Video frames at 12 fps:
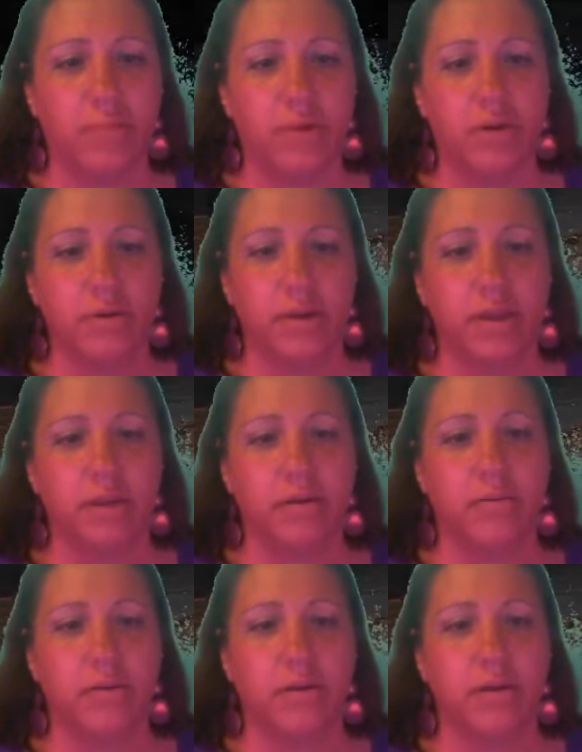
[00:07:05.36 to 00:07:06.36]
You
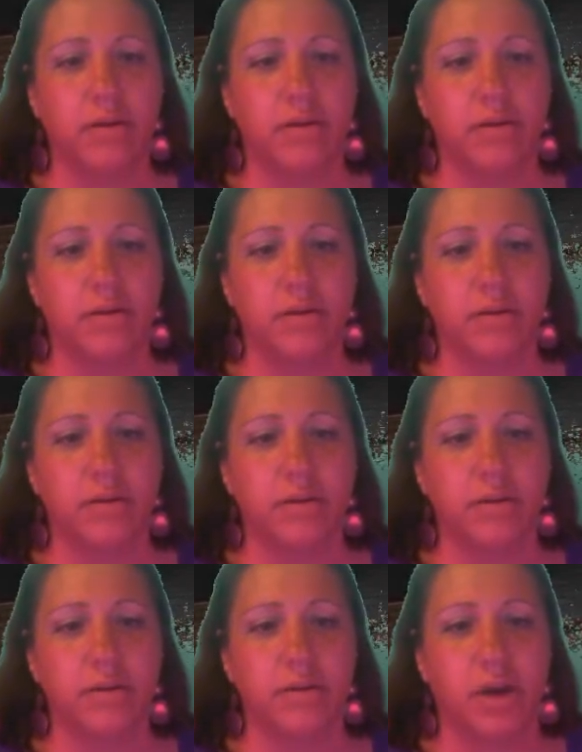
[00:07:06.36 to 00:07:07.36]

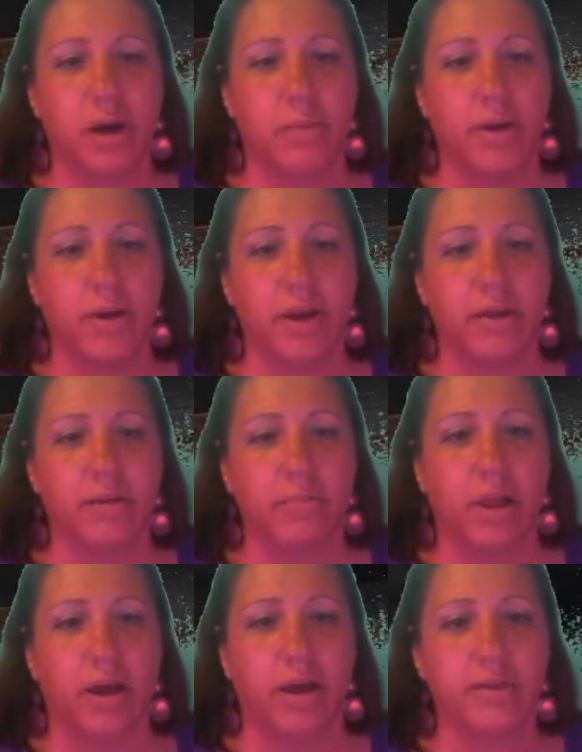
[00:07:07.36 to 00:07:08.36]
can just chop regular
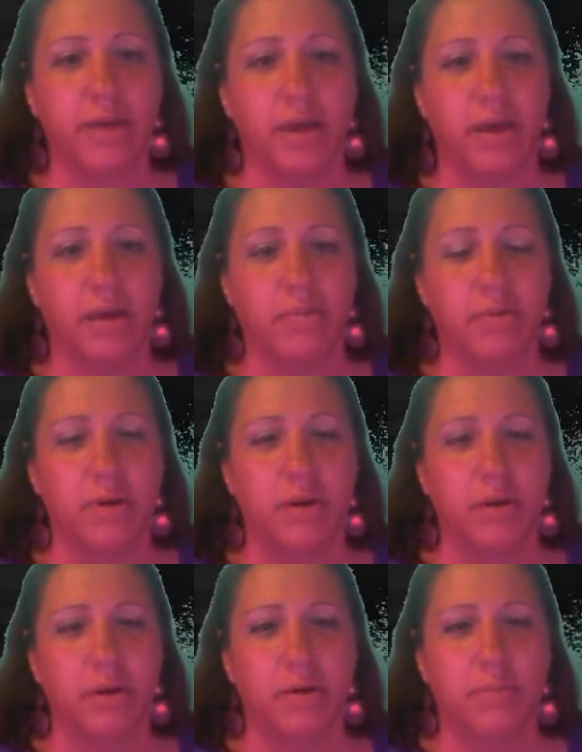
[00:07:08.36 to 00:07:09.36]
blocks up,
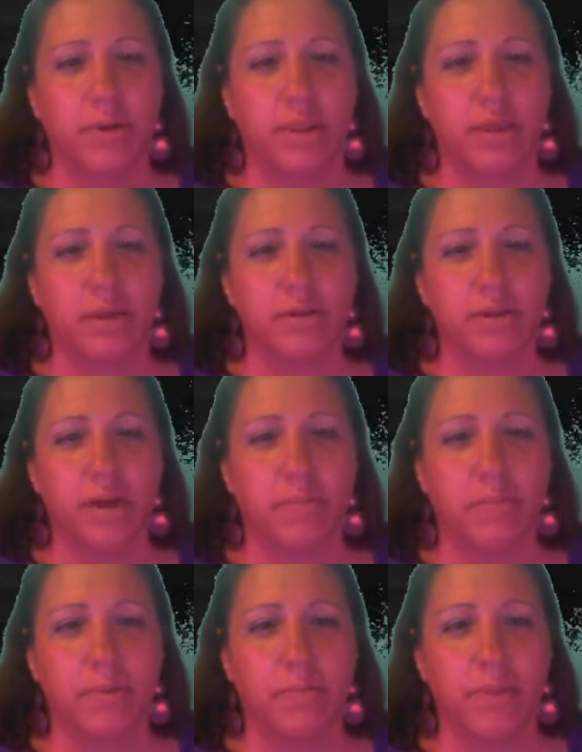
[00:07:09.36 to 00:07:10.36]
but then you chop
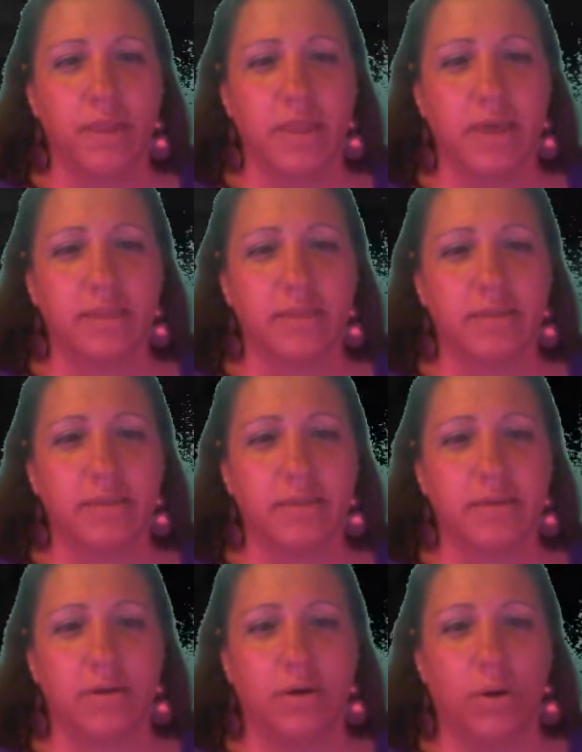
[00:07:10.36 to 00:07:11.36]
up this
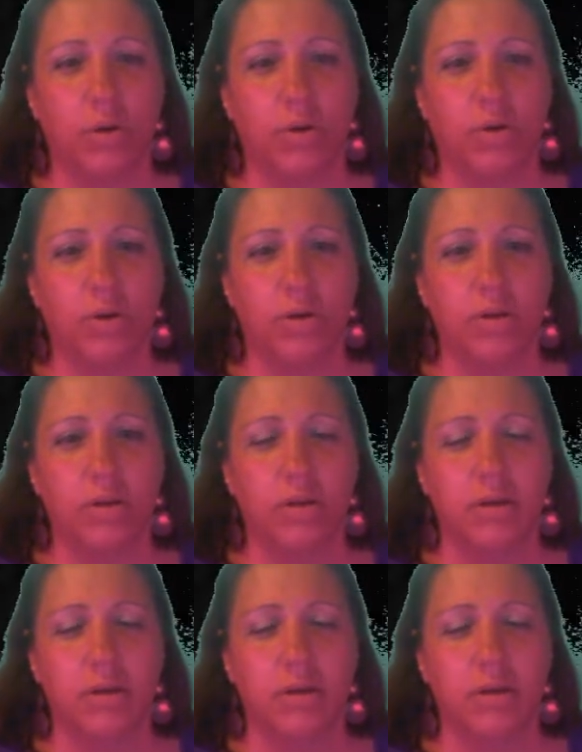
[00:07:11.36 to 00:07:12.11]
coal